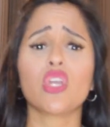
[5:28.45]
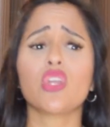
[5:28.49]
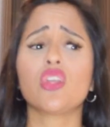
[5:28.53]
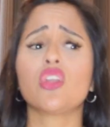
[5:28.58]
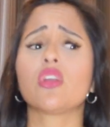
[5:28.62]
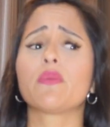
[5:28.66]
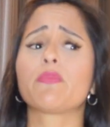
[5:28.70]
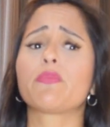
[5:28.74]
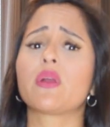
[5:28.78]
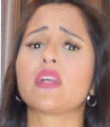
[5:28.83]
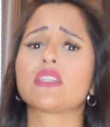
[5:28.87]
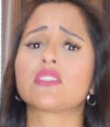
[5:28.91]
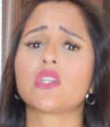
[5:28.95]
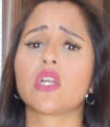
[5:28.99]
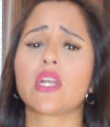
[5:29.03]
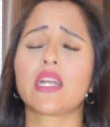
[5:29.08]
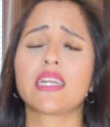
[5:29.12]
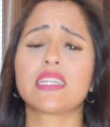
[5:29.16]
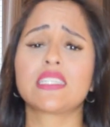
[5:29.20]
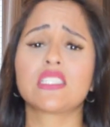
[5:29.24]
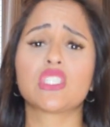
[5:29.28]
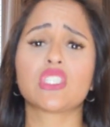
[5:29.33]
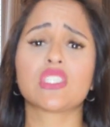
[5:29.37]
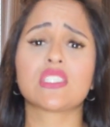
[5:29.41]
Your breasts are
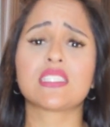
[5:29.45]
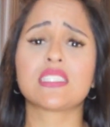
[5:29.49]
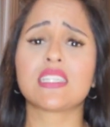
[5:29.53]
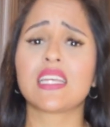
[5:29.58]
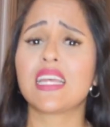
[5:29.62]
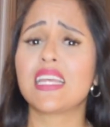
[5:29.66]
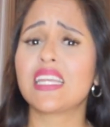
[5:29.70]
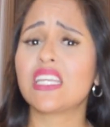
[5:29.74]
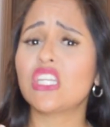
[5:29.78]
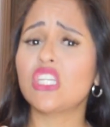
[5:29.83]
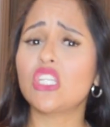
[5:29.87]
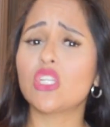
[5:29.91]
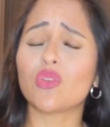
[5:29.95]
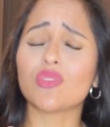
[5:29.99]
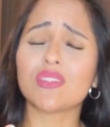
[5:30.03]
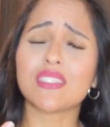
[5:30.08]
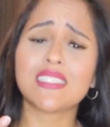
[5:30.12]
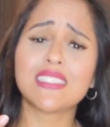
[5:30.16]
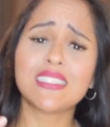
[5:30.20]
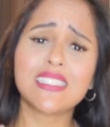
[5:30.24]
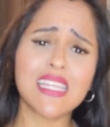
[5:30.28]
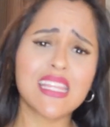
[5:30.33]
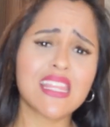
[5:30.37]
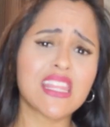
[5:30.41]
going to just, you know,
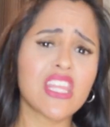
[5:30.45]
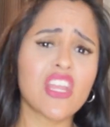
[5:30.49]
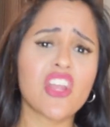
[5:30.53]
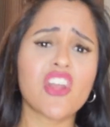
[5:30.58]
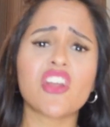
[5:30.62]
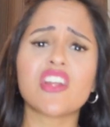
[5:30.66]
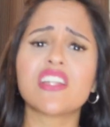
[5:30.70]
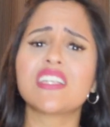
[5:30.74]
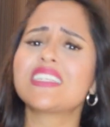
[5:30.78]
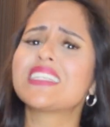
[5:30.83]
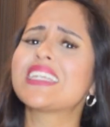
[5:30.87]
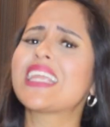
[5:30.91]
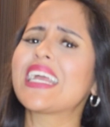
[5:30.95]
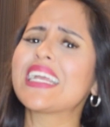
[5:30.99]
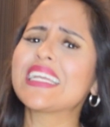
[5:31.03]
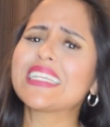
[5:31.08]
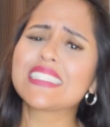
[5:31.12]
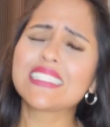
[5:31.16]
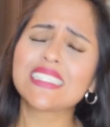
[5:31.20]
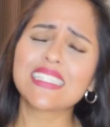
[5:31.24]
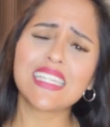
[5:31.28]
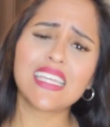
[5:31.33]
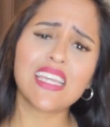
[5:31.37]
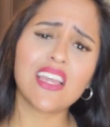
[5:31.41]
sit there
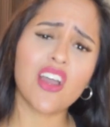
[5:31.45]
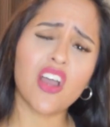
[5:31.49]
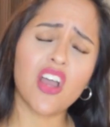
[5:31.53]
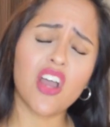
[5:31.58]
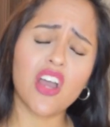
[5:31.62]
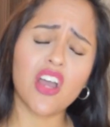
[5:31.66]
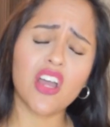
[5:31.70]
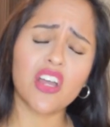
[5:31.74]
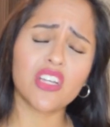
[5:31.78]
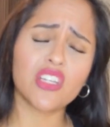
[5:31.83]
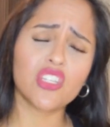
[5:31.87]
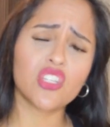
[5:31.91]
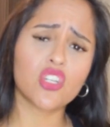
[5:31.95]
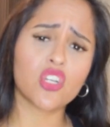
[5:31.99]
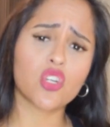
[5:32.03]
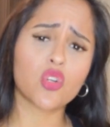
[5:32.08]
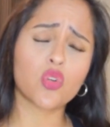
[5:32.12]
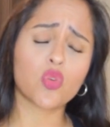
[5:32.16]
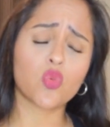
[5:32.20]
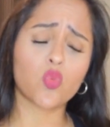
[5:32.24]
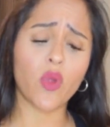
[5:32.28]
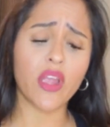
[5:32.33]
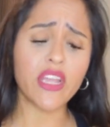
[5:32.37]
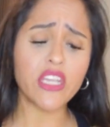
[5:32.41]
nicely on
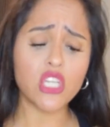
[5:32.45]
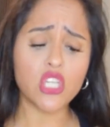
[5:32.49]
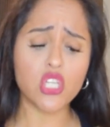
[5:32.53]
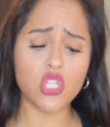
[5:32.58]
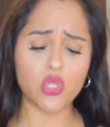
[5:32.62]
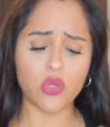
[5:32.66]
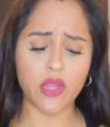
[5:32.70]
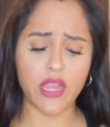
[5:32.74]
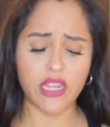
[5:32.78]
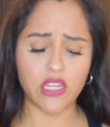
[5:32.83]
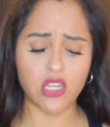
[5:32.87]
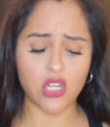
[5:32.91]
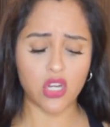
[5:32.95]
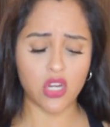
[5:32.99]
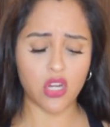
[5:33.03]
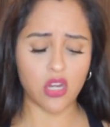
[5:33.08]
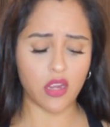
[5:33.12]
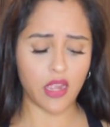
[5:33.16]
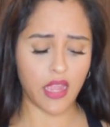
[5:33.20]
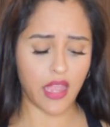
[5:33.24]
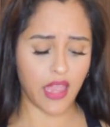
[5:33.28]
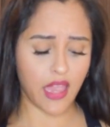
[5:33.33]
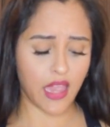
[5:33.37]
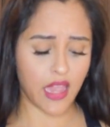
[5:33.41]
your waist trainer,
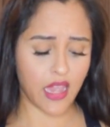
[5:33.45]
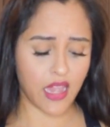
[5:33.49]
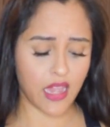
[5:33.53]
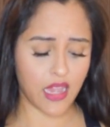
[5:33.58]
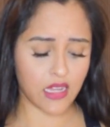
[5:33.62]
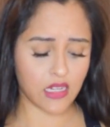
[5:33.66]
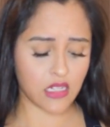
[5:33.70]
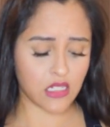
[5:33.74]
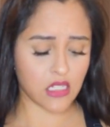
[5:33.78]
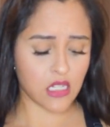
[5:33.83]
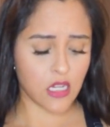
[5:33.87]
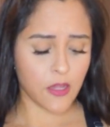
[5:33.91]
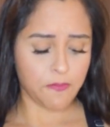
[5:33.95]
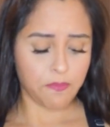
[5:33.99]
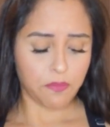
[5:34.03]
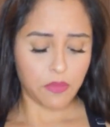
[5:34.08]
and